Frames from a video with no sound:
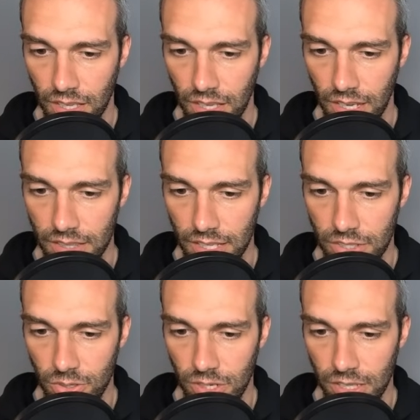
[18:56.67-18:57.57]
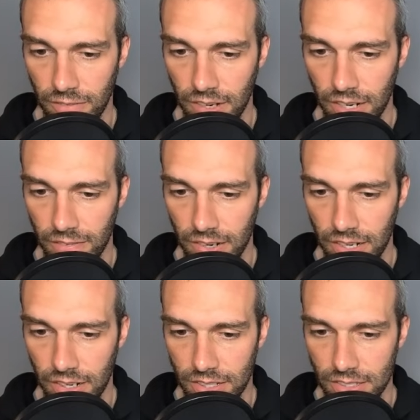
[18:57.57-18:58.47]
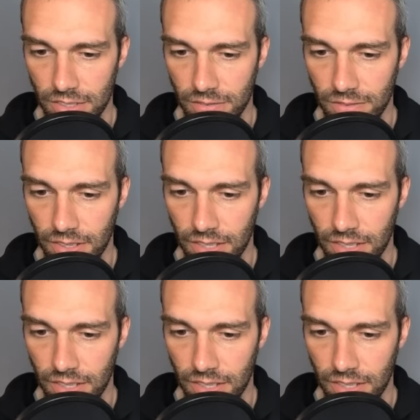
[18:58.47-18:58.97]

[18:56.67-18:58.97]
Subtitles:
And they do get the very, very aggressive.